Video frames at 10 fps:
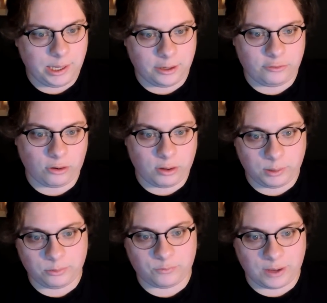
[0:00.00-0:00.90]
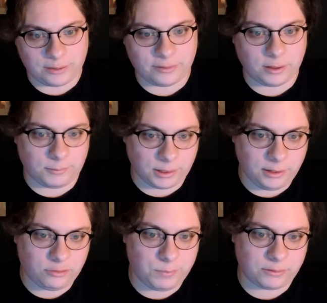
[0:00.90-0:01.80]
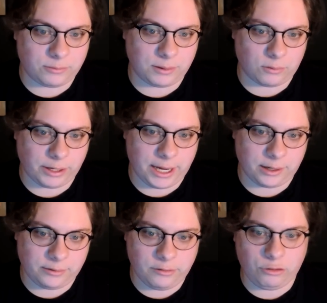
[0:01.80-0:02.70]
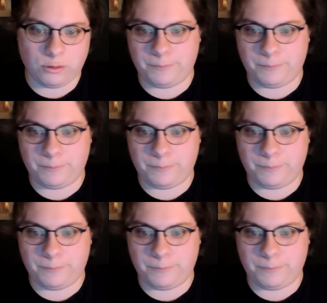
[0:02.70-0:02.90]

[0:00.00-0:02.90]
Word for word: in a jar that was accidentally released, mixed with organic tissue,